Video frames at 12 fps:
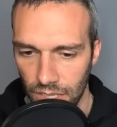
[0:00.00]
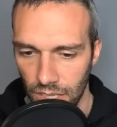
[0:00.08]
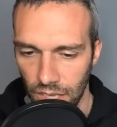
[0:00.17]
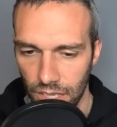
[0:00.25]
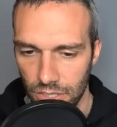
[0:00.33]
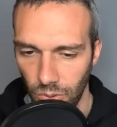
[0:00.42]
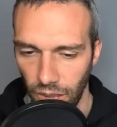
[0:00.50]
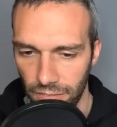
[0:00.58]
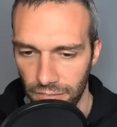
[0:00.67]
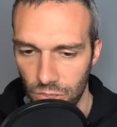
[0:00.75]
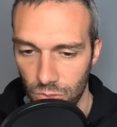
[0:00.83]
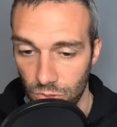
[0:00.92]
So
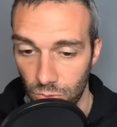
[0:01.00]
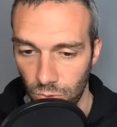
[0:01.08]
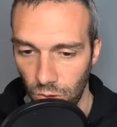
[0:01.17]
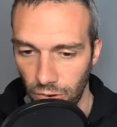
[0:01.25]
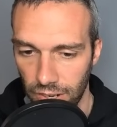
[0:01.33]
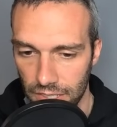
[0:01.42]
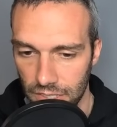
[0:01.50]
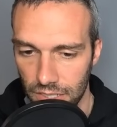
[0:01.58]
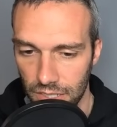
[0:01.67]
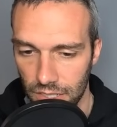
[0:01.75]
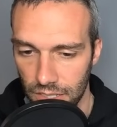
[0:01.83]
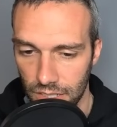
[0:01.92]
having used
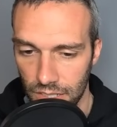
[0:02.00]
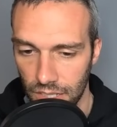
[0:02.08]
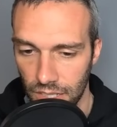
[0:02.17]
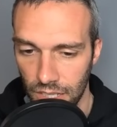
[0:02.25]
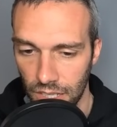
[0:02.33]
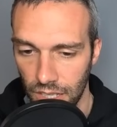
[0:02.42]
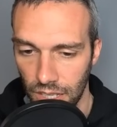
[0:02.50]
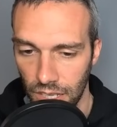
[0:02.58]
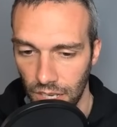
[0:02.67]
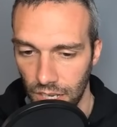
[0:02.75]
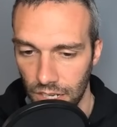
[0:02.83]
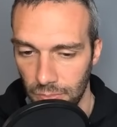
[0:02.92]
Aurorus,
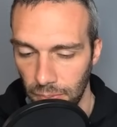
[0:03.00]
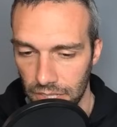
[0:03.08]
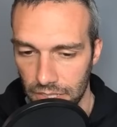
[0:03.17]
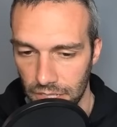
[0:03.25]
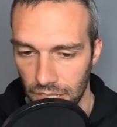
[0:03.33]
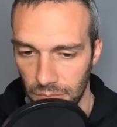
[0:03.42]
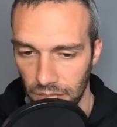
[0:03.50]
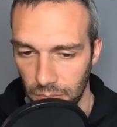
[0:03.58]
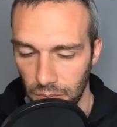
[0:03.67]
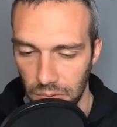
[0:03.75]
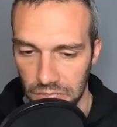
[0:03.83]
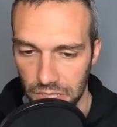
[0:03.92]
on my team that you'll
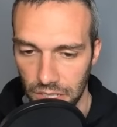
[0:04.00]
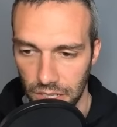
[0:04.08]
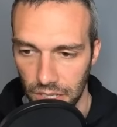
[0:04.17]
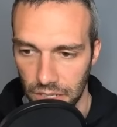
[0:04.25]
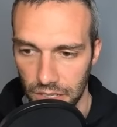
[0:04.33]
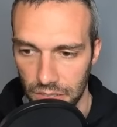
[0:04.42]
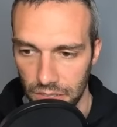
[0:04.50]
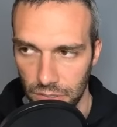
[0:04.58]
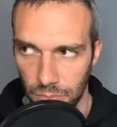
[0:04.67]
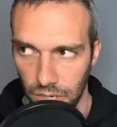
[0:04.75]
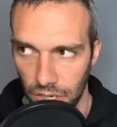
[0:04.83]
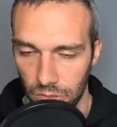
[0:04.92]
probably see on
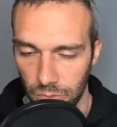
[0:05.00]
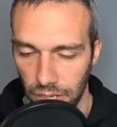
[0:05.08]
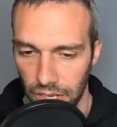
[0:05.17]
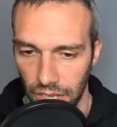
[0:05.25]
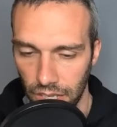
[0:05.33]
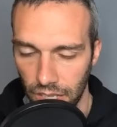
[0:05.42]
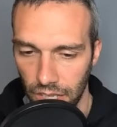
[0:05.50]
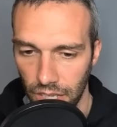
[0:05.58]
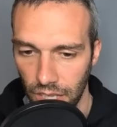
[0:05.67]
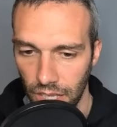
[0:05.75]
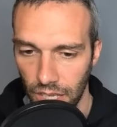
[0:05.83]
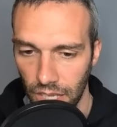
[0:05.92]
tomorrow, Monday.
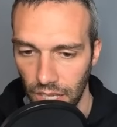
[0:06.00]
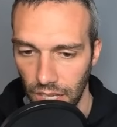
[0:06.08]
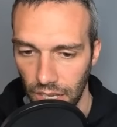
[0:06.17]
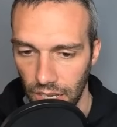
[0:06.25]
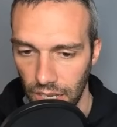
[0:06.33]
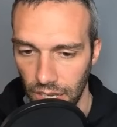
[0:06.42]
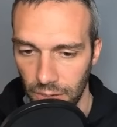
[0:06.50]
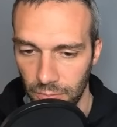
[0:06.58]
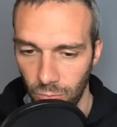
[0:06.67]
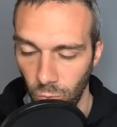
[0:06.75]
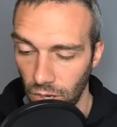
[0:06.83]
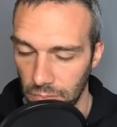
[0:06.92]

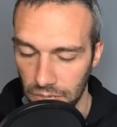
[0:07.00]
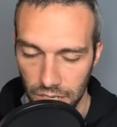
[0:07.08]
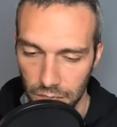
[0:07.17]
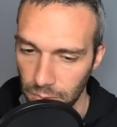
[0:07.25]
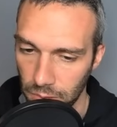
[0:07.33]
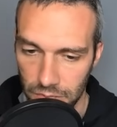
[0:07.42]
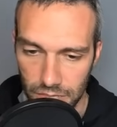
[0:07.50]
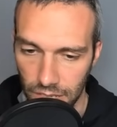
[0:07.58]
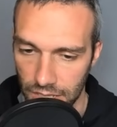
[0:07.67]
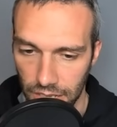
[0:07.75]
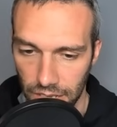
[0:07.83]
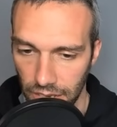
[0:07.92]
One meteor beam does
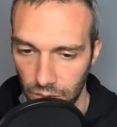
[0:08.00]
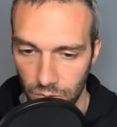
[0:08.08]
not take out